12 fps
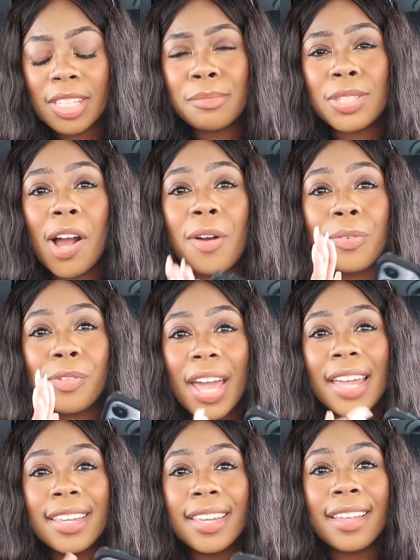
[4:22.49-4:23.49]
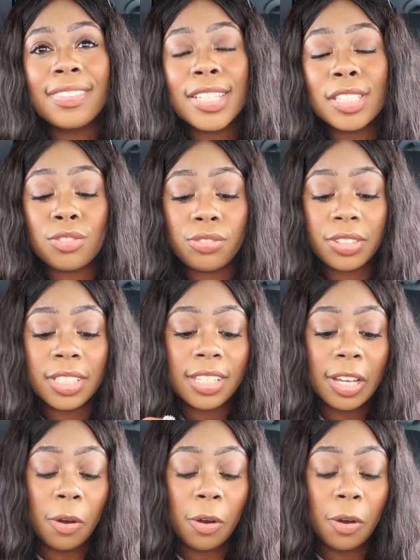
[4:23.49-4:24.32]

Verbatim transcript: themes already in this freaking